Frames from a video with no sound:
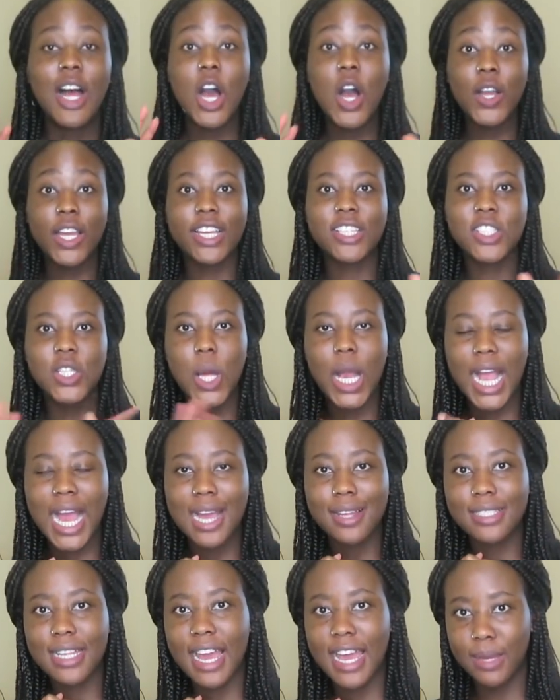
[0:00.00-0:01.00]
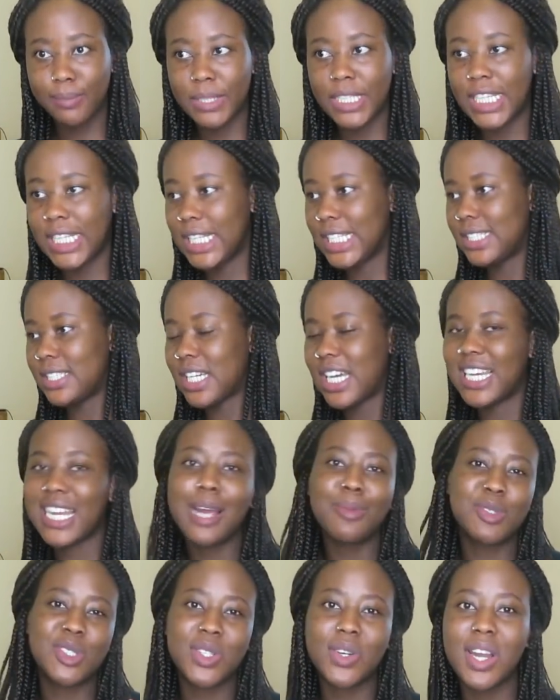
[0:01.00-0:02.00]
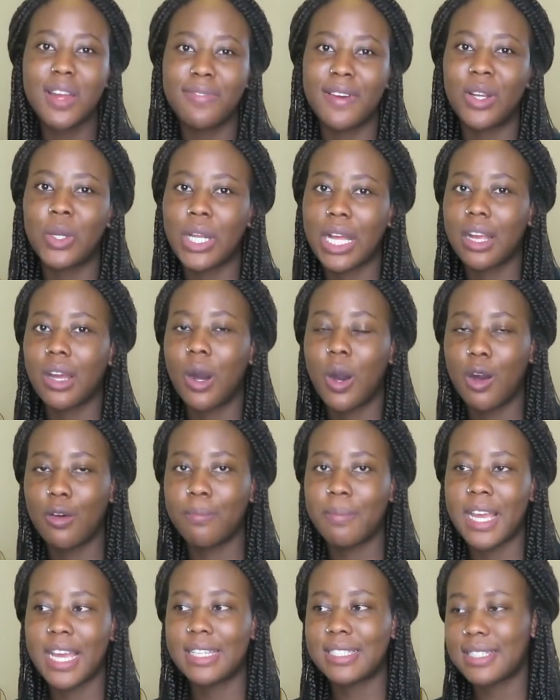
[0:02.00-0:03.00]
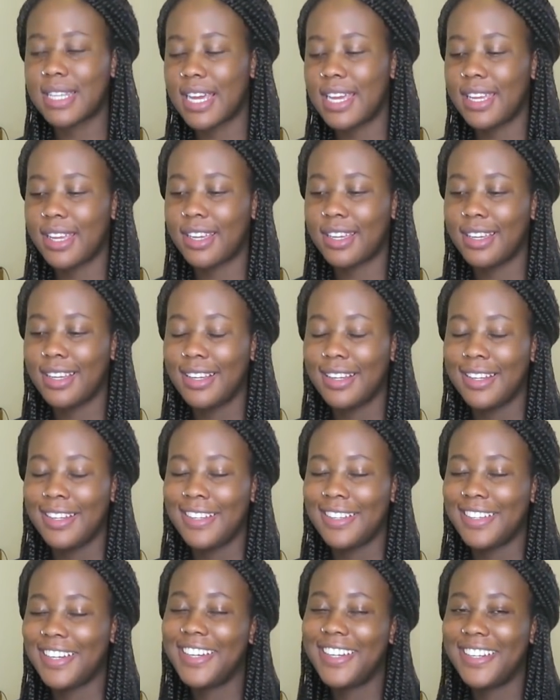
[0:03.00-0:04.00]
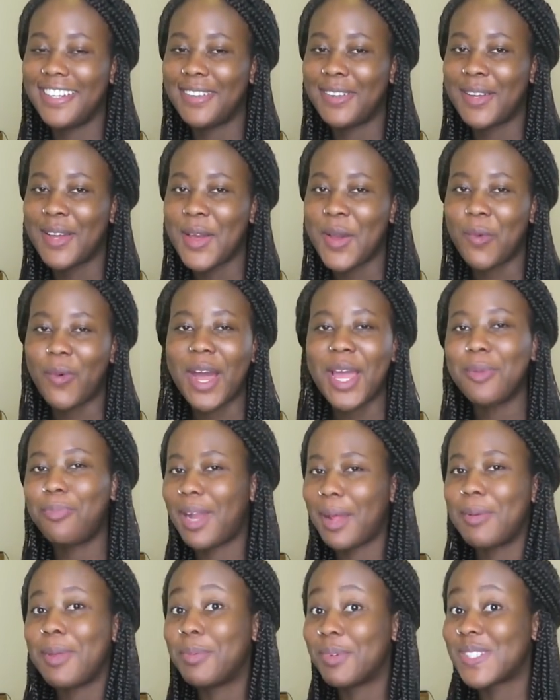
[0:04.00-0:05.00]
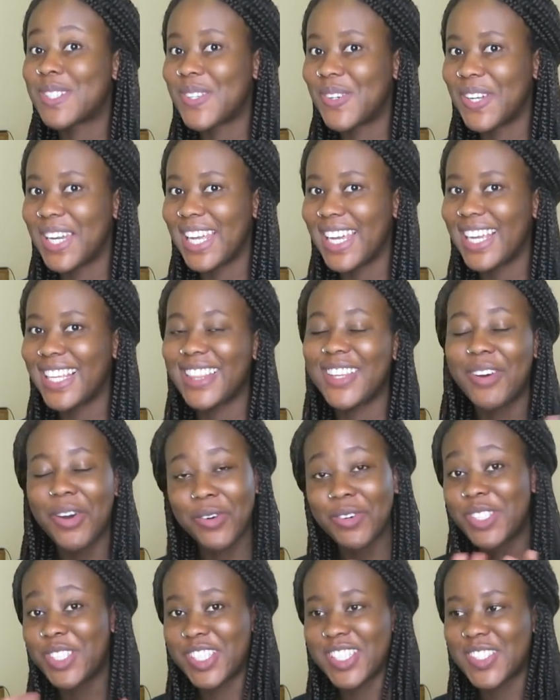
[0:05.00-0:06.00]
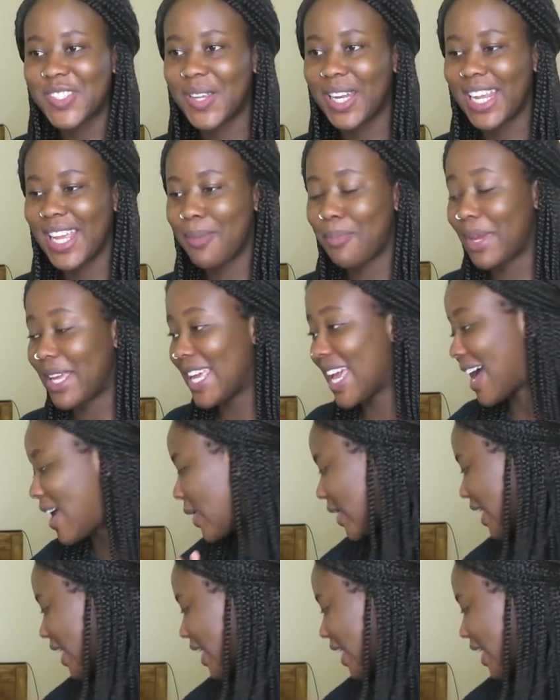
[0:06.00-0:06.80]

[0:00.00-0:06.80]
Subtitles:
Okay, so guys, I am nearly done. I'm sorry if I look like a hot mess. Like, why are black people so late? They're always just so late. But yeah,